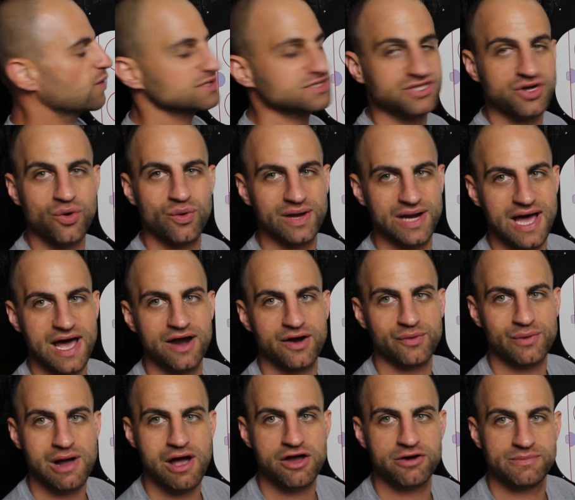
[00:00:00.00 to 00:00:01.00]
what's going on
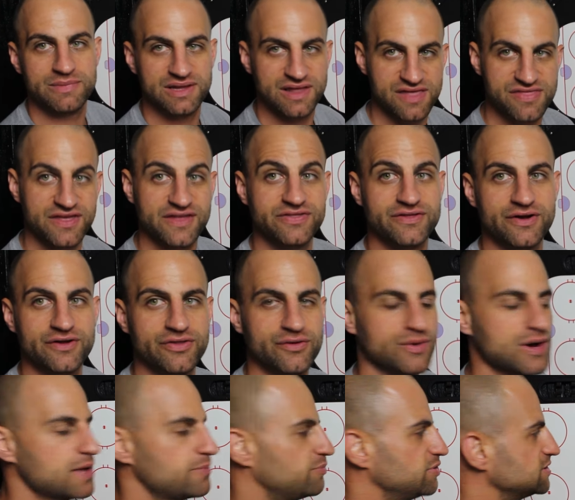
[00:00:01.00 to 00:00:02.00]
around them, and they think they're in the
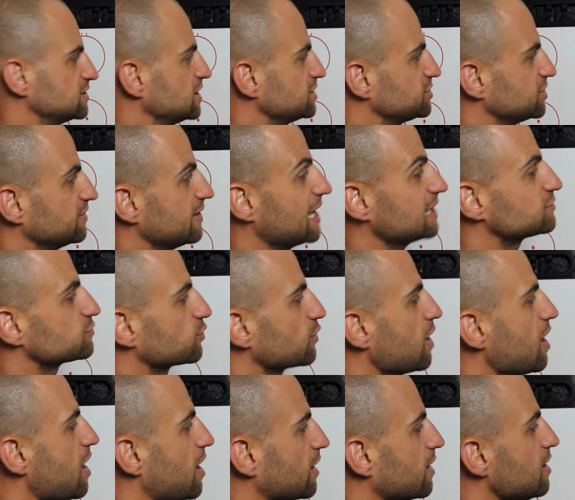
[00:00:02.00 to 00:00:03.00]
right position. That's
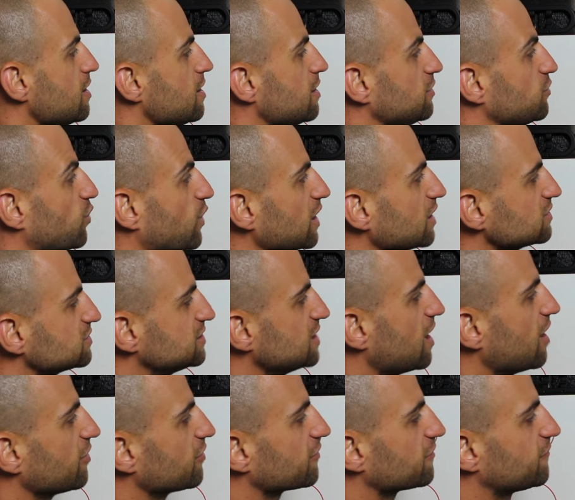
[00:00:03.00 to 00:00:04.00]
wrong. Where's the
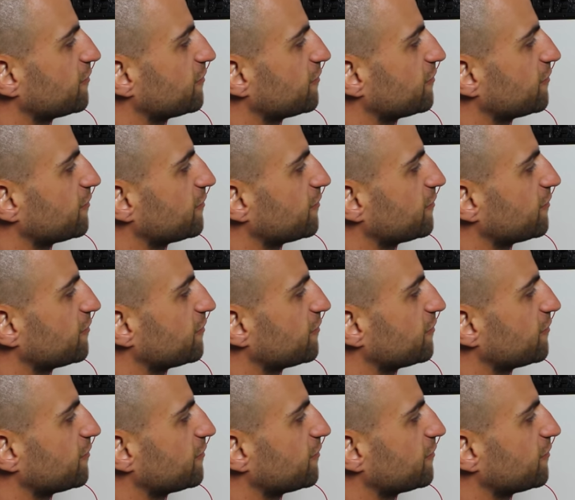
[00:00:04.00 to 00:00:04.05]
other